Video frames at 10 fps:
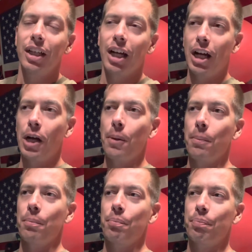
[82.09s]
Um,
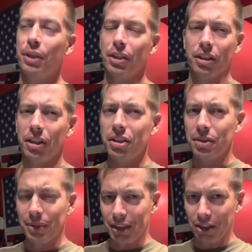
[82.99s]
but it occurred to
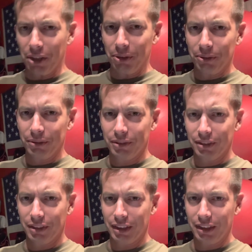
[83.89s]
me, though,
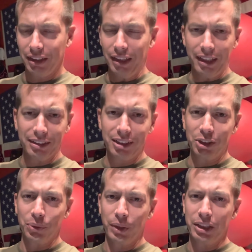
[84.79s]
that in that
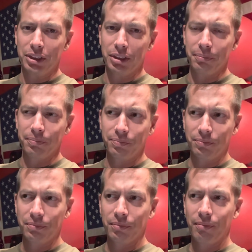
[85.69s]
situation,
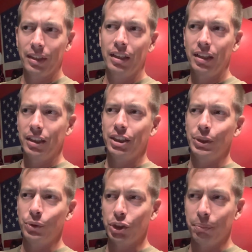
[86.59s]
she
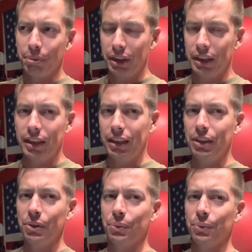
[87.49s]
was
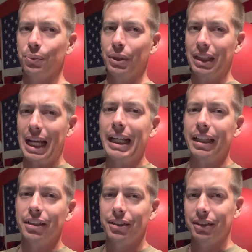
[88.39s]
completely
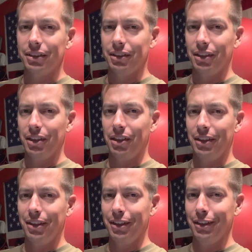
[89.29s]
reliant
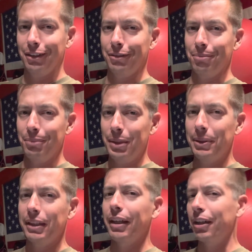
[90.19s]
on me
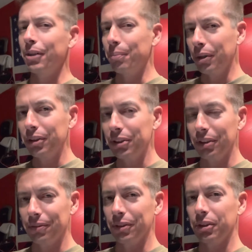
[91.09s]
being a good
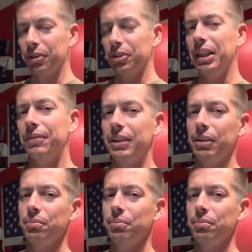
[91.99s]
person for her safety.